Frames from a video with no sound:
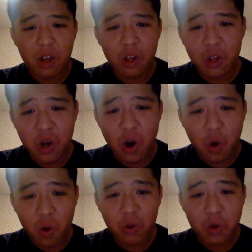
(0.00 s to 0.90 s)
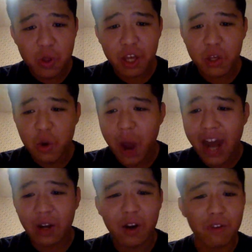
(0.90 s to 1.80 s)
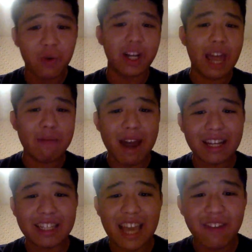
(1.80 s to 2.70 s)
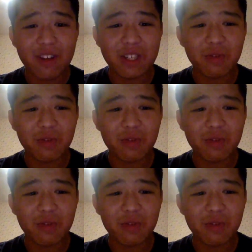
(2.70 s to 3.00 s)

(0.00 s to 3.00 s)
you know, do you think you Ed and Griffin would have came back to save us if